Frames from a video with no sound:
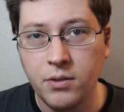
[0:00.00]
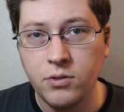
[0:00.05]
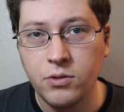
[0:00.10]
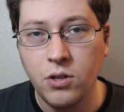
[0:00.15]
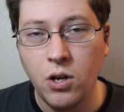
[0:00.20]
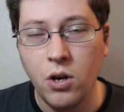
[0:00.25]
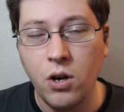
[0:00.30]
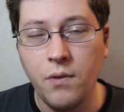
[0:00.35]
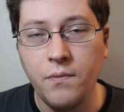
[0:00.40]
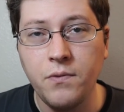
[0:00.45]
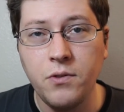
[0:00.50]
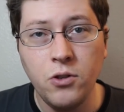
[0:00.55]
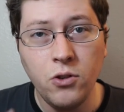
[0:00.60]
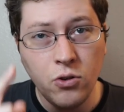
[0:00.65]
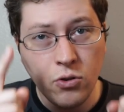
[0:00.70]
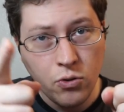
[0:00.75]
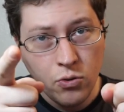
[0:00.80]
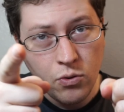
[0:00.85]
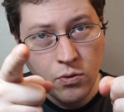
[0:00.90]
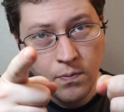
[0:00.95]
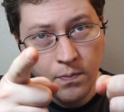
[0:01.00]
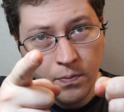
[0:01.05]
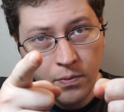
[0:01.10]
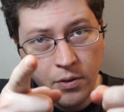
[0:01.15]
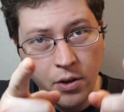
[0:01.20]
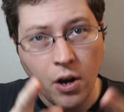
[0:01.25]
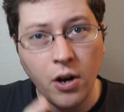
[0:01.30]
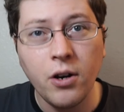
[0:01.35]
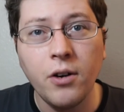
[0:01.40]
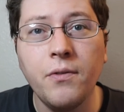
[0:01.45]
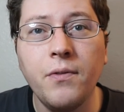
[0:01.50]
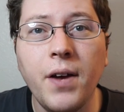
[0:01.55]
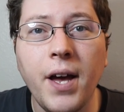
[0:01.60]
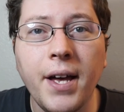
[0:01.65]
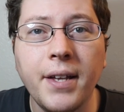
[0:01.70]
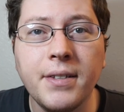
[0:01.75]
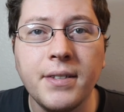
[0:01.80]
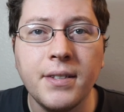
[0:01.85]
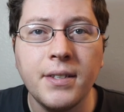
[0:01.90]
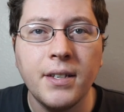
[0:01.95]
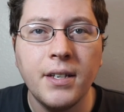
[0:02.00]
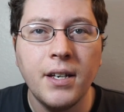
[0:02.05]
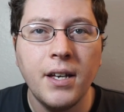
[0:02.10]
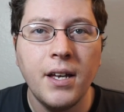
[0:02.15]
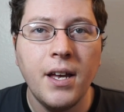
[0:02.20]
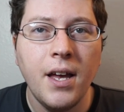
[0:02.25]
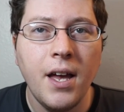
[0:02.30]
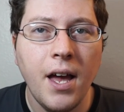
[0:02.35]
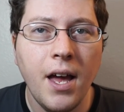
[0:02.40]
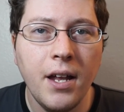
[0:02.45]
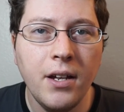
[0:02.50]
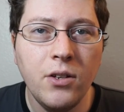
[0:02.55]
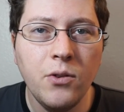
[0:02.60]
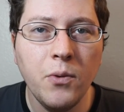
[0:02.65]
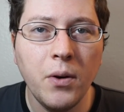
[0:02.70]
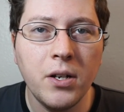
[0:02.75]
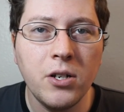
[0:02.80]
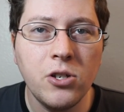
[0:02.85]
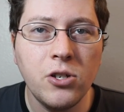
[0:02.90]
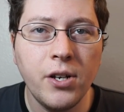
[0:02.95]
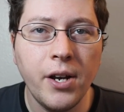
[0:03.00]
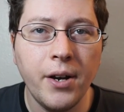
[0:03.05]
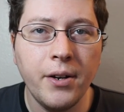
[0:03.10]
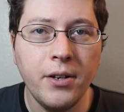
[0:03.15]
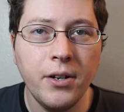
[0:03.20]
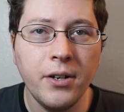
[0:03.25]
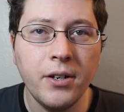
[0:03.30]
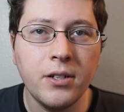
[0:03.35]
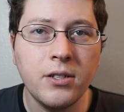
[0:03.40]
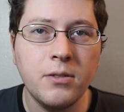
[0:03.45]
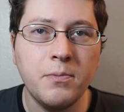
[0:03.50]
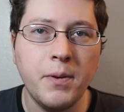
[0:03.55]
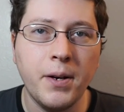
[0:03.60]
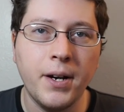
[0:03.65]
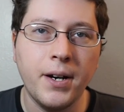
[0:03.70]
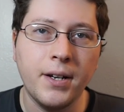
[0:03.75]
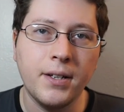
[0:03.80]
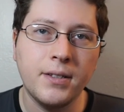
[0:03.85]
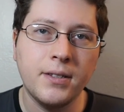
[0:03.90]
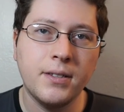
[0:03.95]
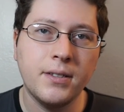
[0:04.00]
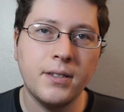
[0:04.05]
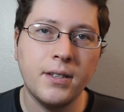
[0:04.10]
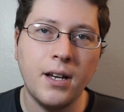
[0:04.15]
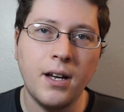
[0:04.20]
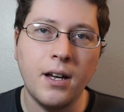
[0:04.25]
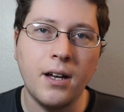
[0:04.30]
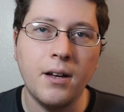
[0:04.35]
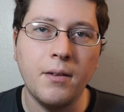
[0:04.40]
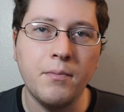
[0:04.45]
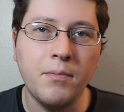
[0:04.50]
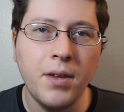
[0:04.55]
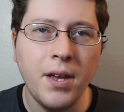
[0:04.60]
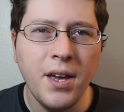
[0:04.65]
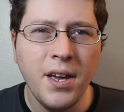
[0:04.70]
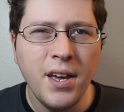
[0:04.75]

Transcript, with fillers: So if you are a vet and you want to share your experience, um,